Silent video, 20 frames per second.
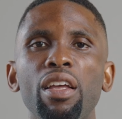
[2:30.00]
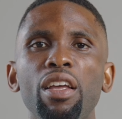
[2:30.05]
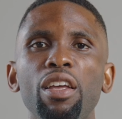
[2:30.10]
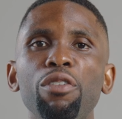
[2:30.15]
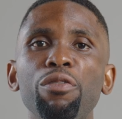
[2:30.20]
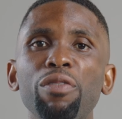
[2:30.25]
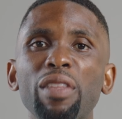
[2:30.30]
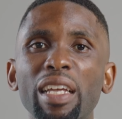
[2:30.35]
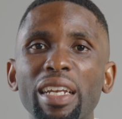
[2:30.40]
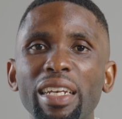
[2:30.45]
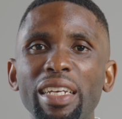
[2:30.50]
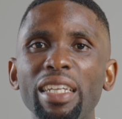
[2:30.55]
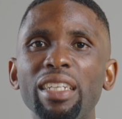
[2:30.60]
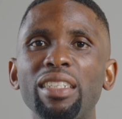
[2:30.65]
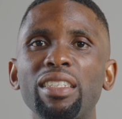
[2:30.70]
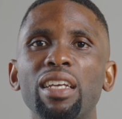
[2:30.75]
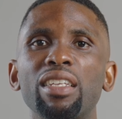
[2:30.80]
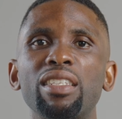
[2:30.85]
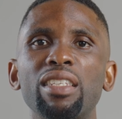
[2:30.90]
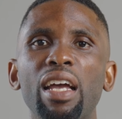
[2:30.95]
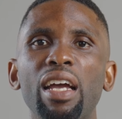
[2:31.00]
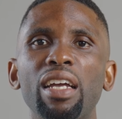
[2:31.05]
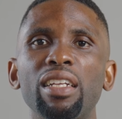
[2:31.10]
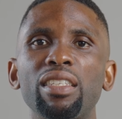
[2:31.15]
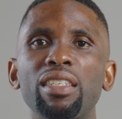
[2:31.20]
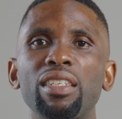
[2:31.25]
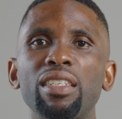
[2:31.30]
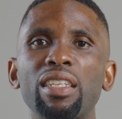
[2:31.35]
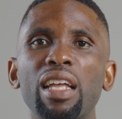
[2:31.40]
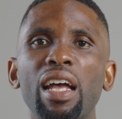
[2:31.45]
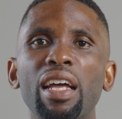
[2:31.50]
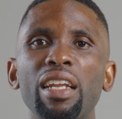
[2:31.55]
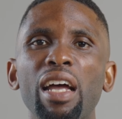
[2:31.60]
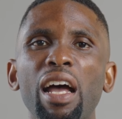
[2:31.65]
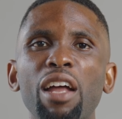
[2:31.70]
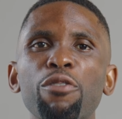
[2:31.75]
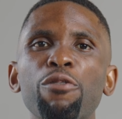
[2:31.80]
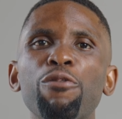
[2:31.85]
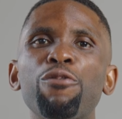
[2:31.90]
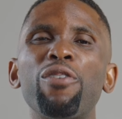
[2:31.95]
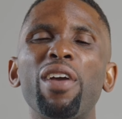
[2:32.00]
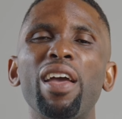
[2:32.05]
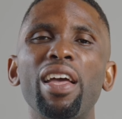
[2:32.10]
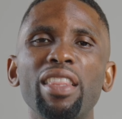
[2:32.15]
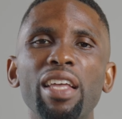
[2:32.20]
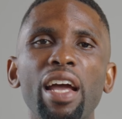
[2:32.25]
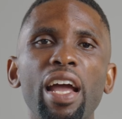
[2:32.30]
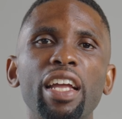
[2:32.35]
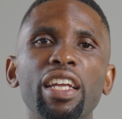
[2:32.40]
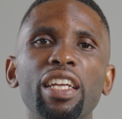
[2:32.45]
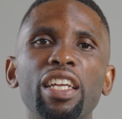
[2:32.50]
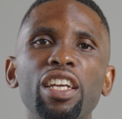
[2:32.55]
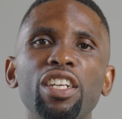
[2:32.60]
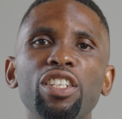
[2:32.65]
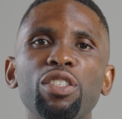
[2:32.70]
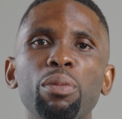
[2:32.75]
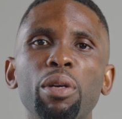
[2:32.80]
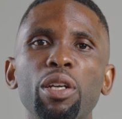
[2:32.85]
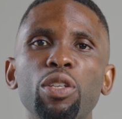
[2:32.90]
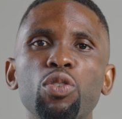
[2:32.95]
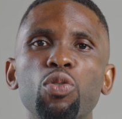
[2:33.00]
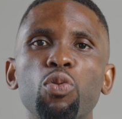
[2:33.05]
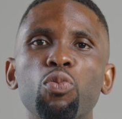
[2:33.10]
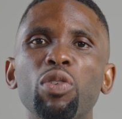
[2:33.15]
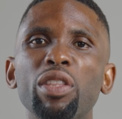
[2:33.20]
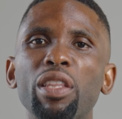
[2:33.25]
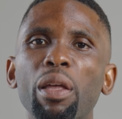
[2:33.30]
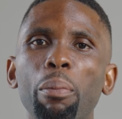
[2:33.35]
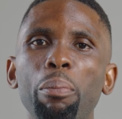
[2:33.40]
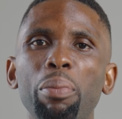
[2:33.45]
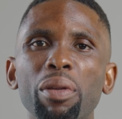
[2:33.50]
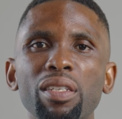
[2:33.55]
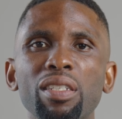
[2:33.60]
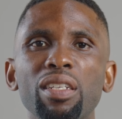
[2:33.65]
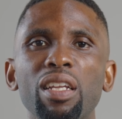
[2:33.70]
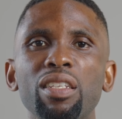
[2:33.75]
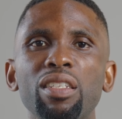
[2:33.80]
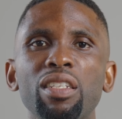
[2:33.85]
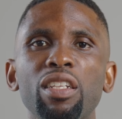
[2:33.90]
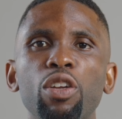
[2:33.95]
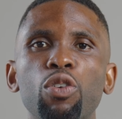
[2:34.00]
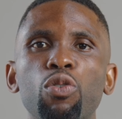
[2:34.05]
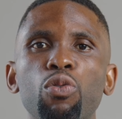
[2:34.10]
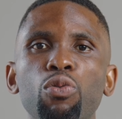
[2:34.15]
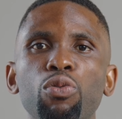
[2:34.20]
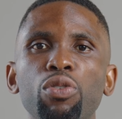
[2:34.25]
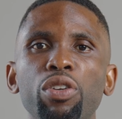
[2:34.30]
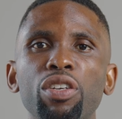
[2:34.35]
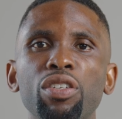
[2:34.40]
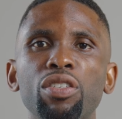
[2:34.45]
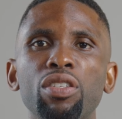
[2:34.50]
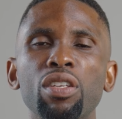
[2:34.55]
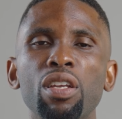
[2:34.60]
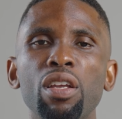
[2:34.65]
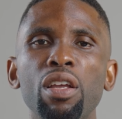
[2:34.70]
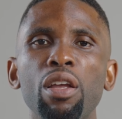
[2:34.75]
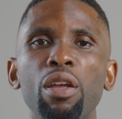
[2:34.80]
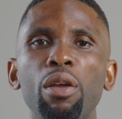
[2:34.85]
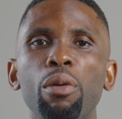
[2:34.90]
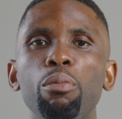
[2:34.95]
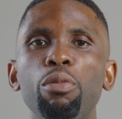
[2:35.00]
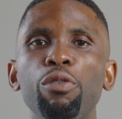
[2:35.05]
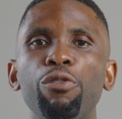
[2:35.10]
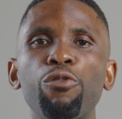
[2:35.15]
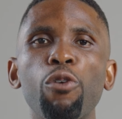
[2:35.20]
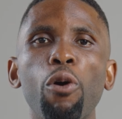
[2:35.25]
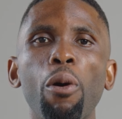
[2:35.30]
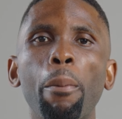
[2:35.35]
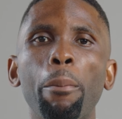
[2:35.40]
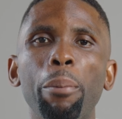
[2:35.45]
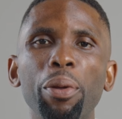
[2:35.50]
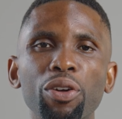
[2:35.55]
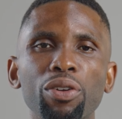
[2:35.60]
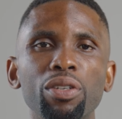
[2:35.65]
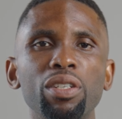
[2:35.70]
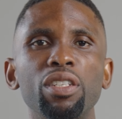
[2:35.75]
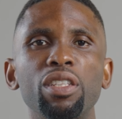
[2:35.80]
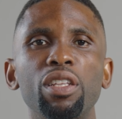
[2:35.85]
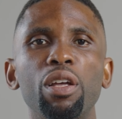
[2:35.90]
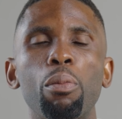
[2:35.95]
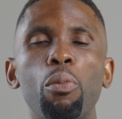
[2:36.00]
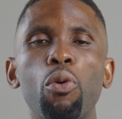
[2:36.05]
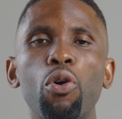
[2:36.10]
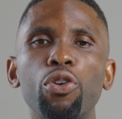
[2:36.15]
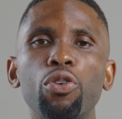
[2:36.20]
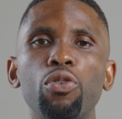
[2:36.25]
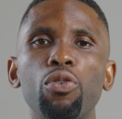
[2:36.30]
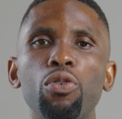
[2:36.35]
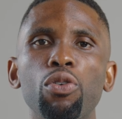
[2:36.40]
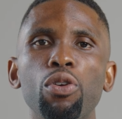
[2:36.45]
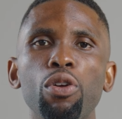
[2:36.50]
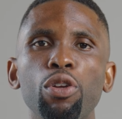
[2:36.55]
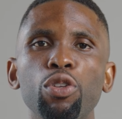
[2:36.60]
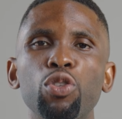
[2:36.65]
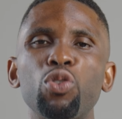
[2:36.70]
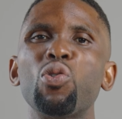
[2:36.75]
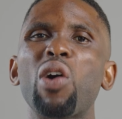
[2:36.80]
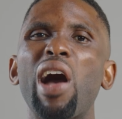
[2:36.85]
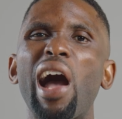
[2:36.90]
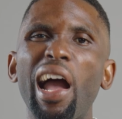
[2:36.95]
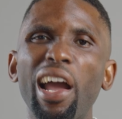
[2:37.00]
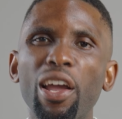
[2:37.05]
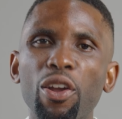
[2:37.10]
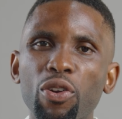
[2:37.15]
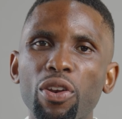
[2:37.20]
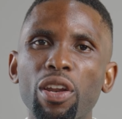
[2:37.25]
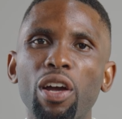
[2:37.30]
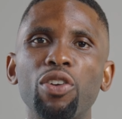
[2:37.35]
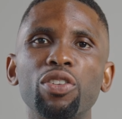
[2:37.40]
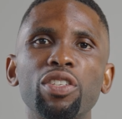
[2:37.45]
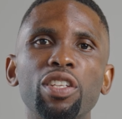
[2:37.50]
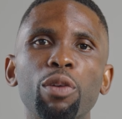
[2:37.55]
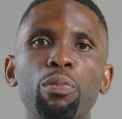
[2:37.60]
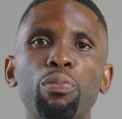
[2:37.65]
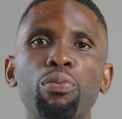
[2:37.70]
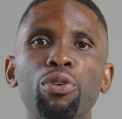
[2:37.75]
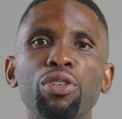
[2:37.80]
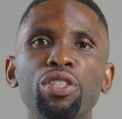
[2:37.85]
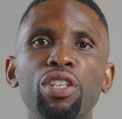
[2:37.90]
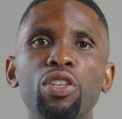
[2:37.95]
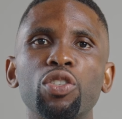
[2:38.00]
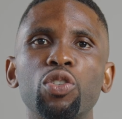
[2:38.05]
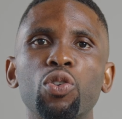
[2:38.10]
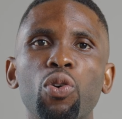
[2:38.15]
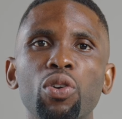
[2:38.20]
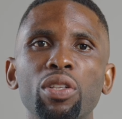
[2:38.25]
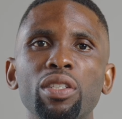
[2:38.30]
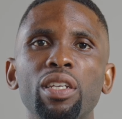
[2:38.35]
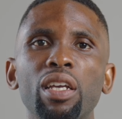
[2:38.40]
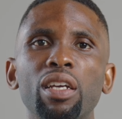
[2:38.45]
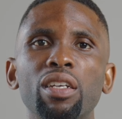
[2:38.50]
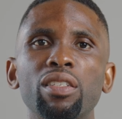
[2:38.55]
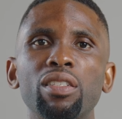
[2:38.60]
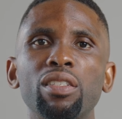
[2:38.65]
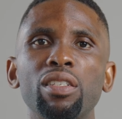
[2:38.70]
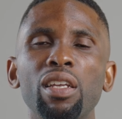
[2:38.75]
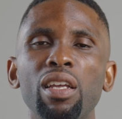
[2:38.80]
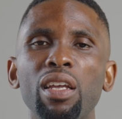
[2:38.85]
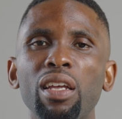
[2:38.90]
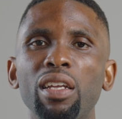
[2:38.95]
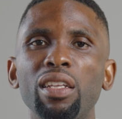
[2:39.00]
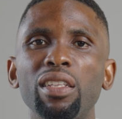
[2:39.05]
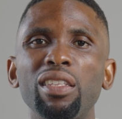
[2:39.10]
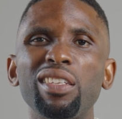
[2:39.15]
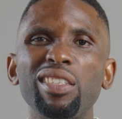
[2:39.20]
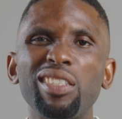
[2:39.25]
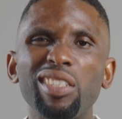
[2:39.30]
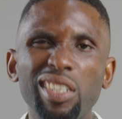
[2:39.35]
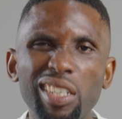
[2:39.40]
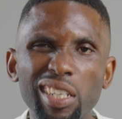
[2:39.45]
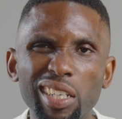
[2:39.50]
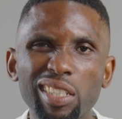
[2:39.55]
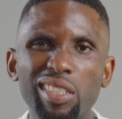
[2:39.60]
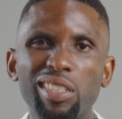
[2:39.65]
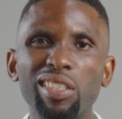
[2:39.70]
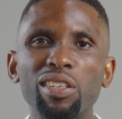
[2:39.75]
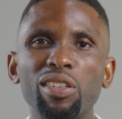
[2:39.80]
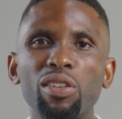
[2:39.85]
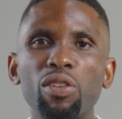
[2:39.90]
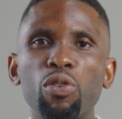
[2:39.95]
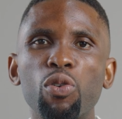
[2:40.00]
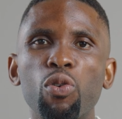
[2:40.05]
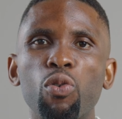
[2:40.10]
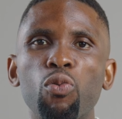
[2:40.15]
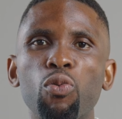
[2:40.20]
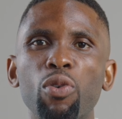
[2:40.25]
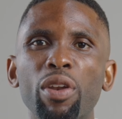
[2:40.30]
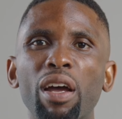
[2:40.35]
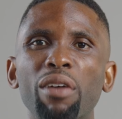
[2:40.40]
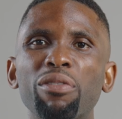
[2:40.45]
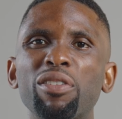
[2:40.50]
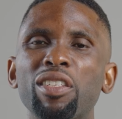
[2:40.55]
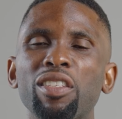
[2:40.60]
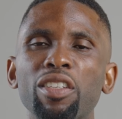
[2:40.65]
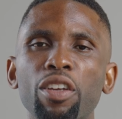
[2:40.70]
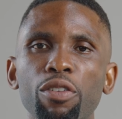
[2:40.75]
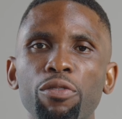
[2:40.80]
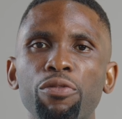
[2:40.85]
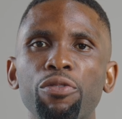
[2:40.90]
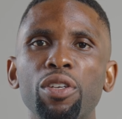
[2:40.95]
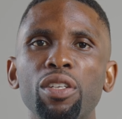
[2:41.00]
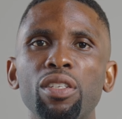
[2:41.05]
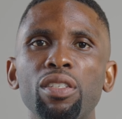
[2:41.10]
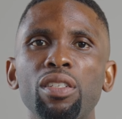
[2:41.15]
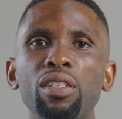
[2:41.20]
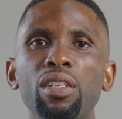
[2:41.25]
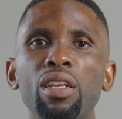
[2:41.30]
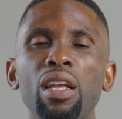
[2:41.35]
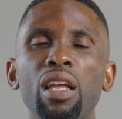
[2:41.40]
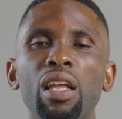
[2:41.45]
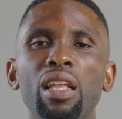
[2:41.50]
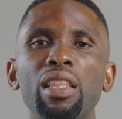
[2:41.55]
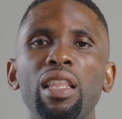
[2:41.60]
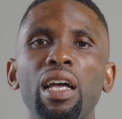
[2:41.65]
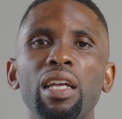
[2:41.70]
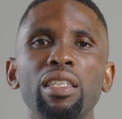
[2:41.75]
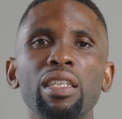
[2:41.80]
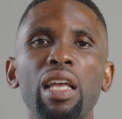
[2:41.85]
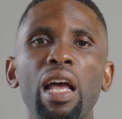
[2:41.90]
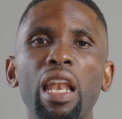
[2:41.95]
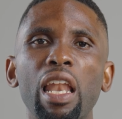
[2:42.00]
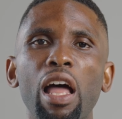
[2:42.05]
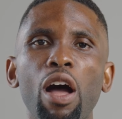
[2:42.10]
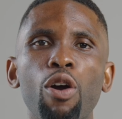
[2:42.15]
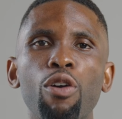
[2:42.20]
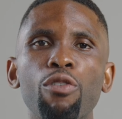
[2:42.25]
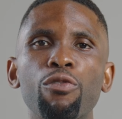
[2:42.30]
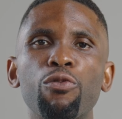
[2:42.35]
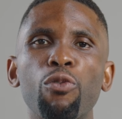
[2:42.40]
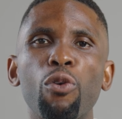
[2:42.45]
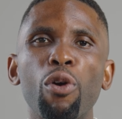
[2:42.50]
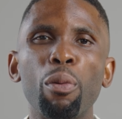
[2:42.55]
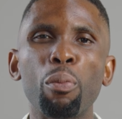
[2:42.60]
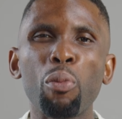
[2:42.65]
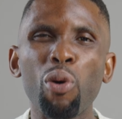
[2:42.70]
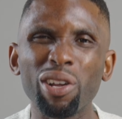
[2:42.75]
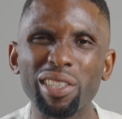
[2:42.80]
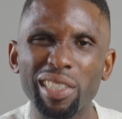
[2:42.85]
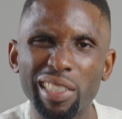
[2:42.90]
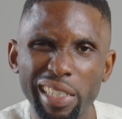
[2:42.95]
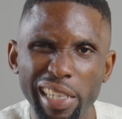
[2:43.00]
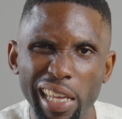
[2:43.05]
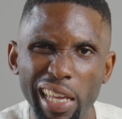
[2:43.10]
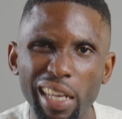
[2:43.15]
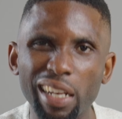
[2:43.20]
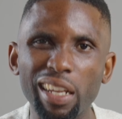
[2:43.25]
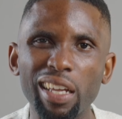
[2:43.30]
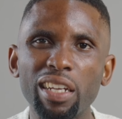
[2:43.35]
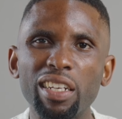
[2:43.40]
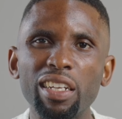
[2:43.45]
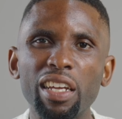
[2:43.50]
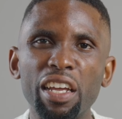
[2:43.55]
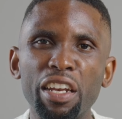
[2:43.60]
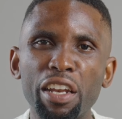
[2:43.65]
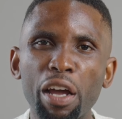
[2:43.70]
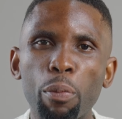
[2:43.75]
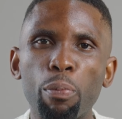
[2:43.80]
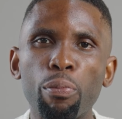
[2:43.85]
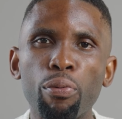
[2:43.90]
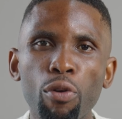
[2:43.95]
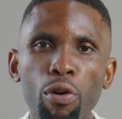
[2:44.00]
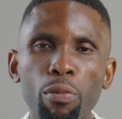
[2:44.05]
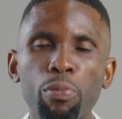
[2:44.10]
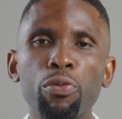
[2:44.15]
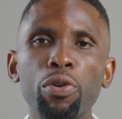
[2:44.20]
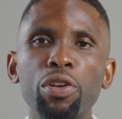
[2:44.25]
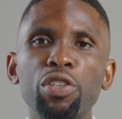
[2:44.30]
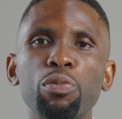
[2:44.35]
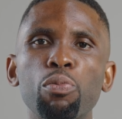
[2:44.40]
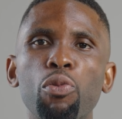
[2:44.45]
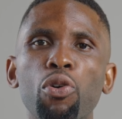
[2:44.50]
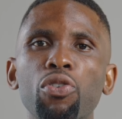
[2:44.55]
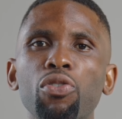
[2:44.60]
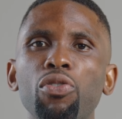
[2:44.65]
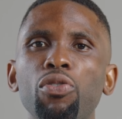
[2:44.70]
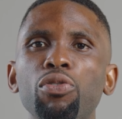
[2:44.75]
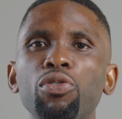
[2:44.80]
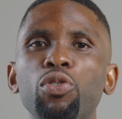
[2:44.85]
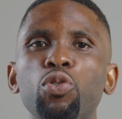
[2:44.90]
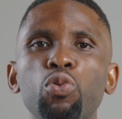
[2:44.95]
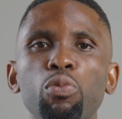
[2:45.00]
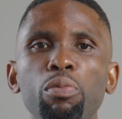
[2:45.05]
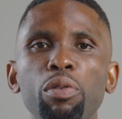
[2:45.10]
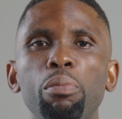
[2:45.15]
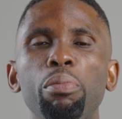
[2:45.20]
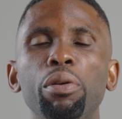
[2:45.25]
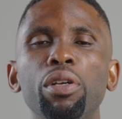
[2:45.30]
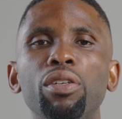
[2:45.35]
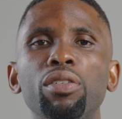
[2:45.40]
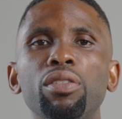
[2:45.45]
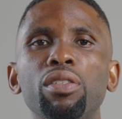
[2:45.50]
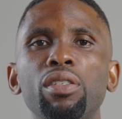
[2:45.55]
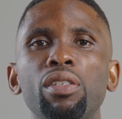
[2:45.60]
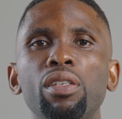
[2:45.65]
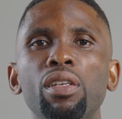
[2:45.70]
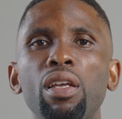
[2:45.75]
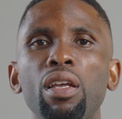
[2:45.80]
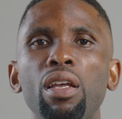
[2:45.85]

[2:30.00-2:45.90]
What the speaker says: If the data scientist had had further engagement with the business stakeholders before building the model to iron out the project's context, this detail would have surfaced, thus allowing for a more tailored and appropriate model to be built.